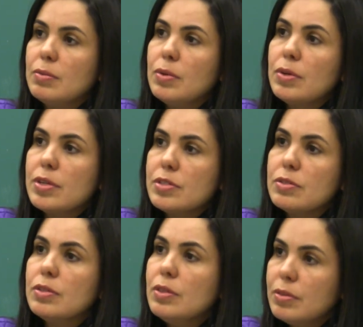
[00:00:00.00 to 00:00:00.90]
world.
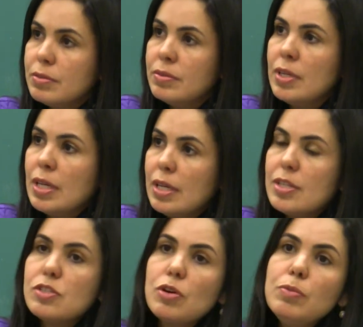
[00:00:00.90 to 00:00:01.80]

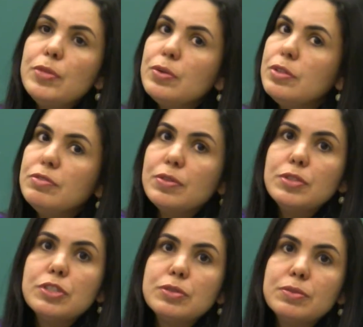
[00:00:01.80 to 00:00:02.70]
It's so beautiful
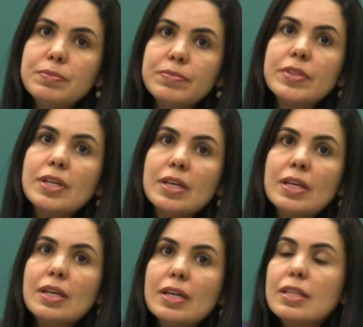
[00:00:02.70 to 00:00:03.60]
too.
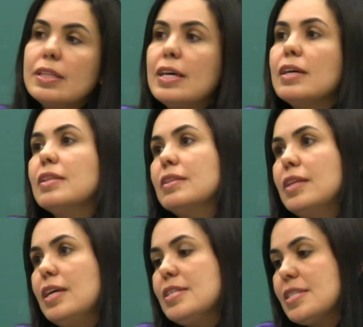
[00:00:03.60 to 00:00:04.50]
That
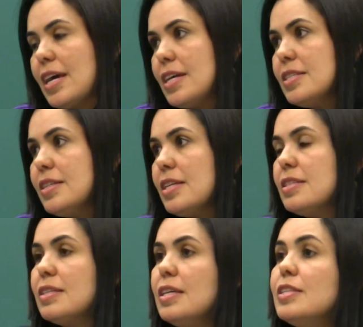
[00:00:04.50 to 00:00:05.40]
they said that
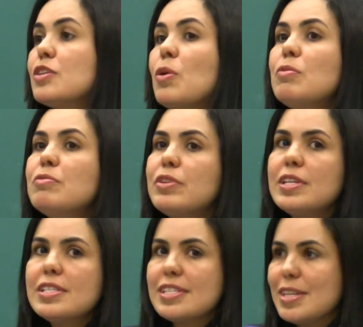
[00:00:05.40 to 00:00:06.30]
it
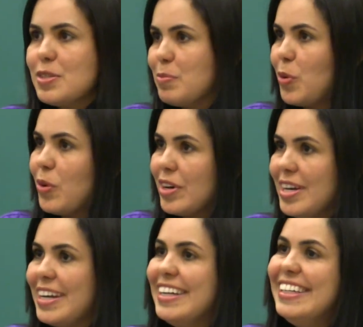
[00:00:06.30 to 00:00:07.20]
convinced more
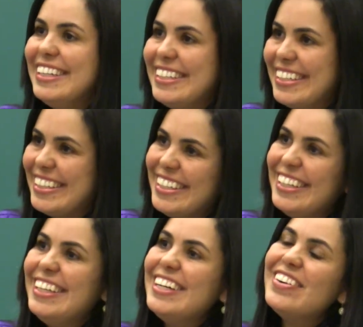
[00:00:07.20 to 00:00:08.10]

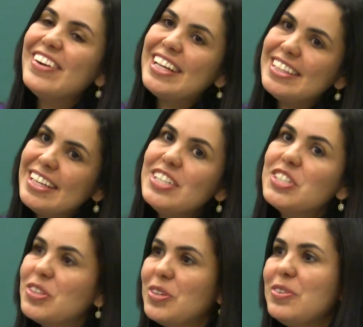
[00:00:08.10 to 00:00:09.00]
when they
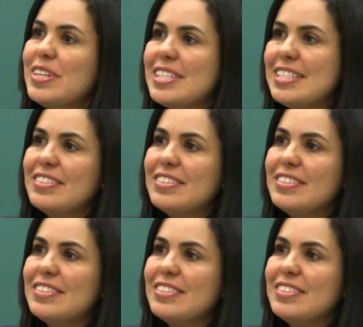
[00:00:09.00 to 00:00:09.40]
show it.